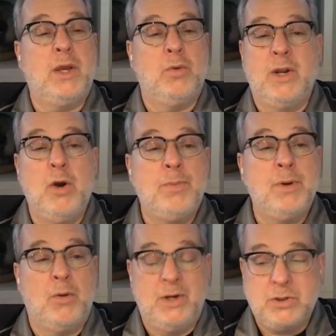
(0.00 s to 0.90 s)
could
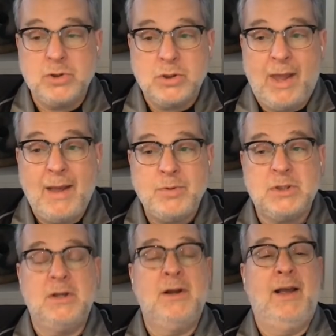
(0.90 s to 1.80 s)
reopen our research
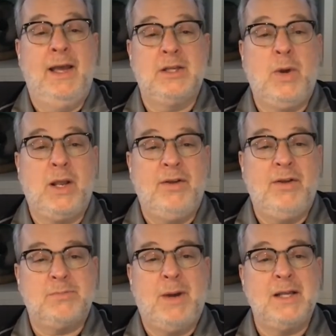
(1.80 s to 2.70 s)
labs as
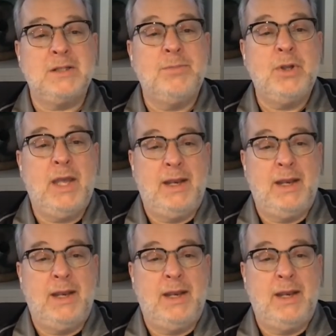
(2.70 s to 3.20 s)
quickly as possible.